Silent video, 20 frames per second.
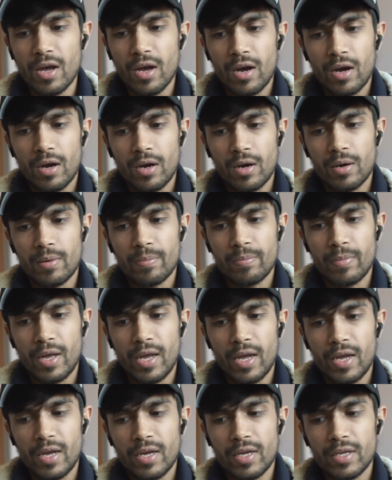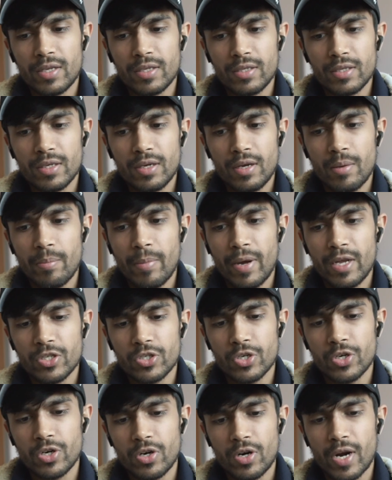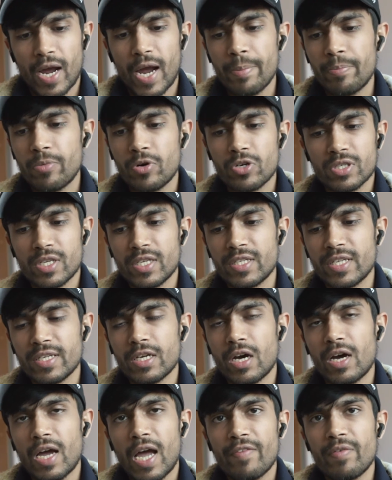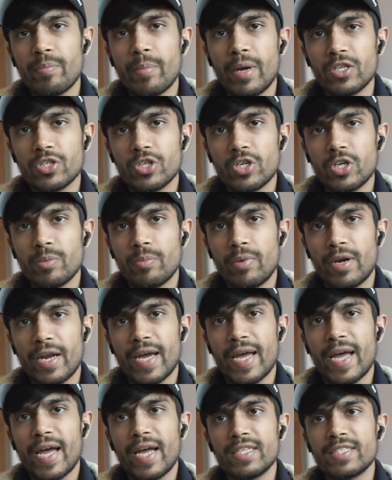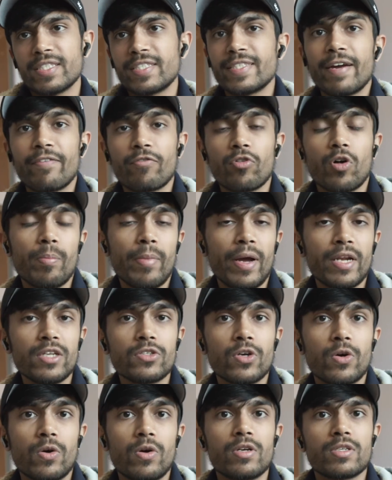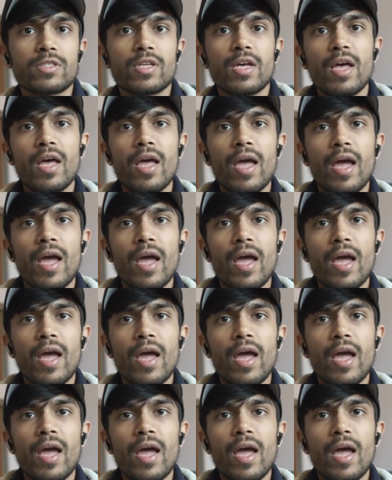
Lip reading: And a mentor, I personally did not have a mentor, but I had several mentors,